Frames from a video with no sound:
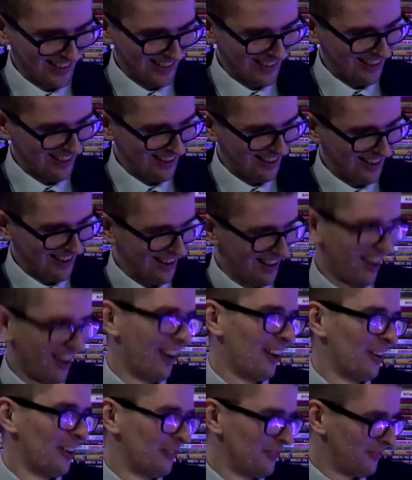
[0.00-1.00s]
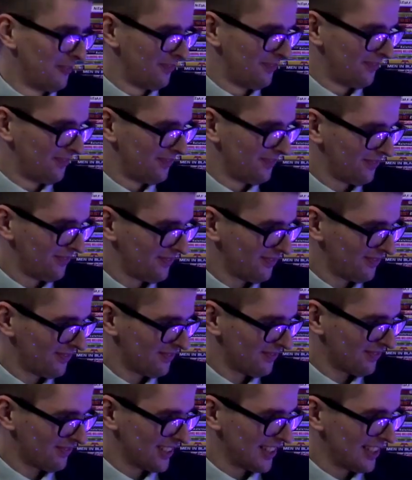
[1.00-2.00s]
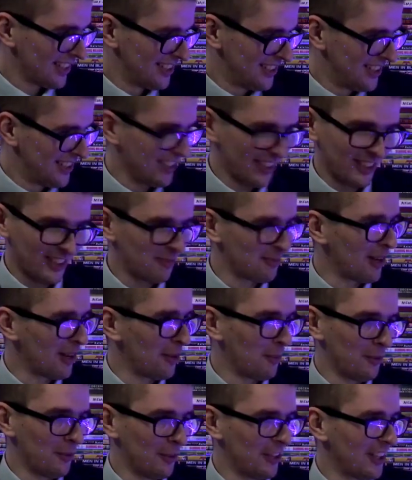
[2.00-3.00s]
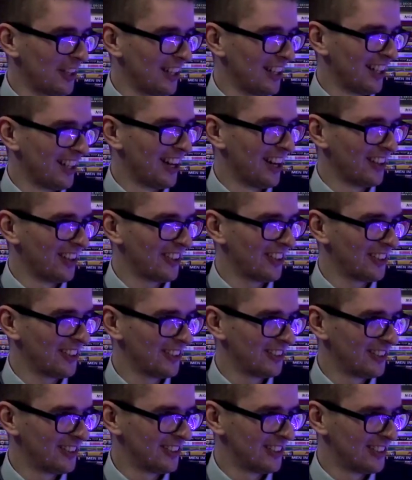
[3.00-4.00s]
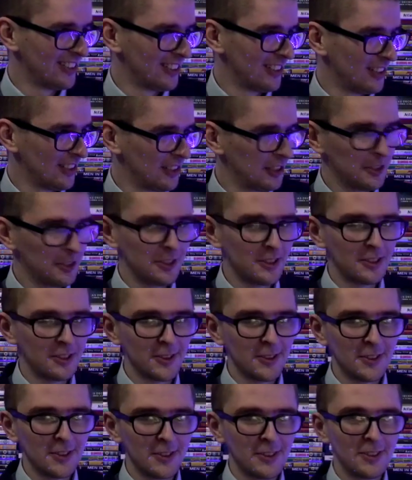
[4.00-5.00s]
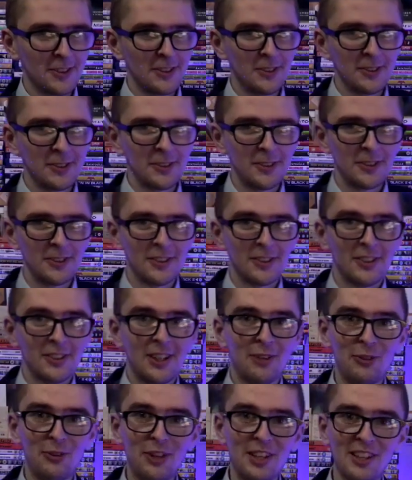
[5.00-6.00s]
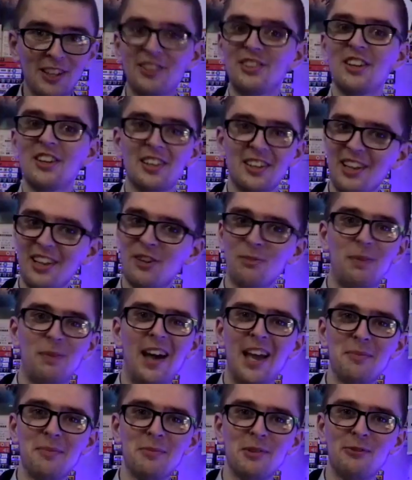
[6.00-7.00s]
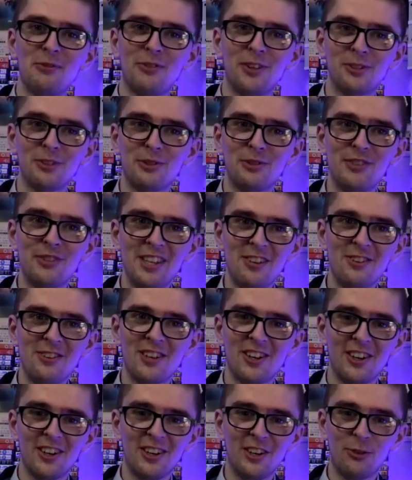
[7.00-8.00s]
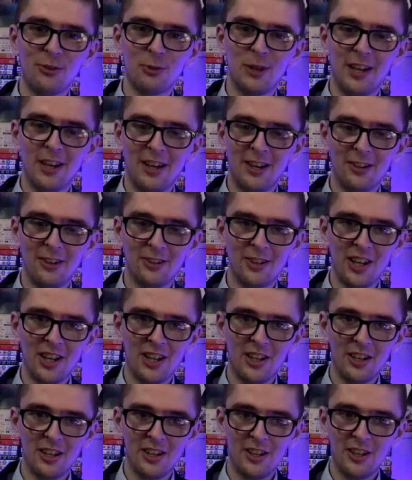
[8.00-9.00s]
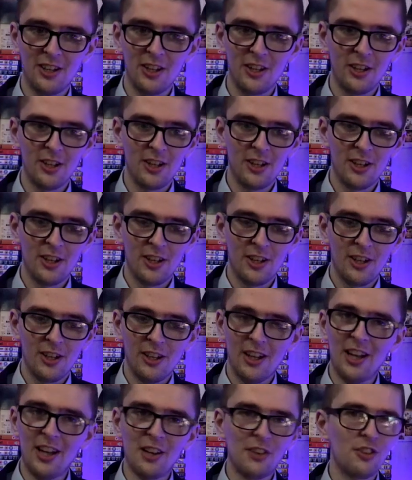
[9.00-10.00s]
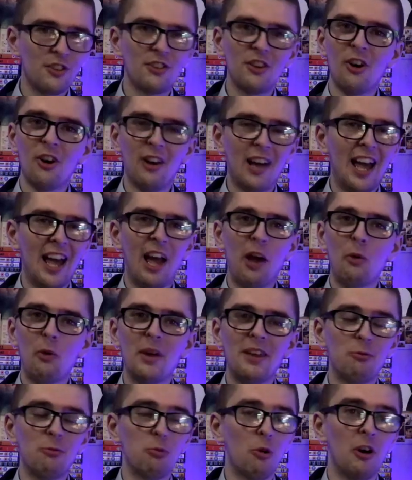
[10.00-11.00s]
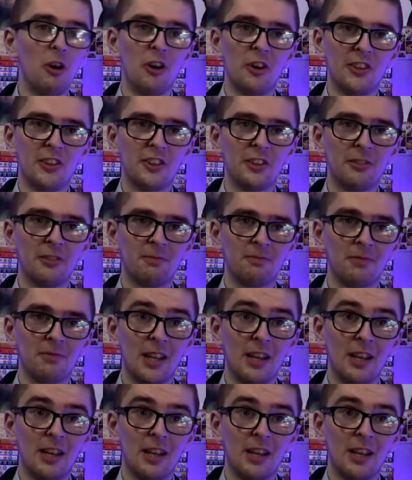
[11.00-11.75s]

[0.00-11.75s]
Oh. Just my bloody luck. If you consider this payment for the review, guys, well, that's not how we work.